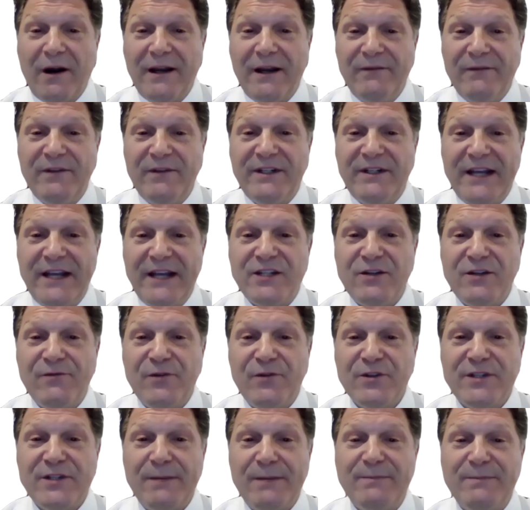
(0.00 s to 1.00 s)
invitation
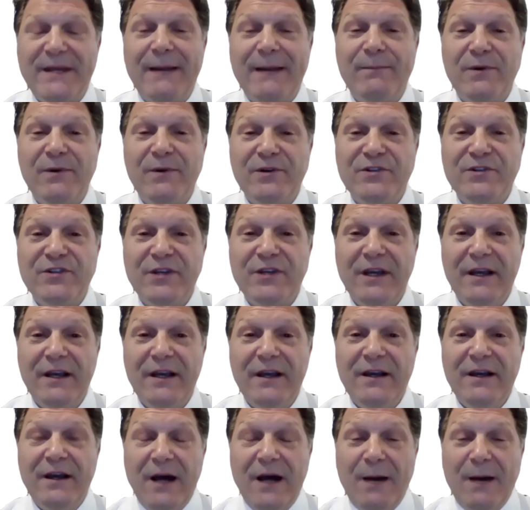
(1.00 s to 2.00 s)
for September's
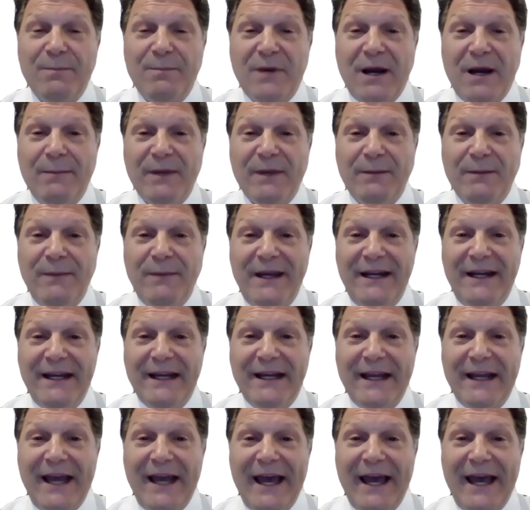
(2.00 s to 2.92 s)
upcoming meeting,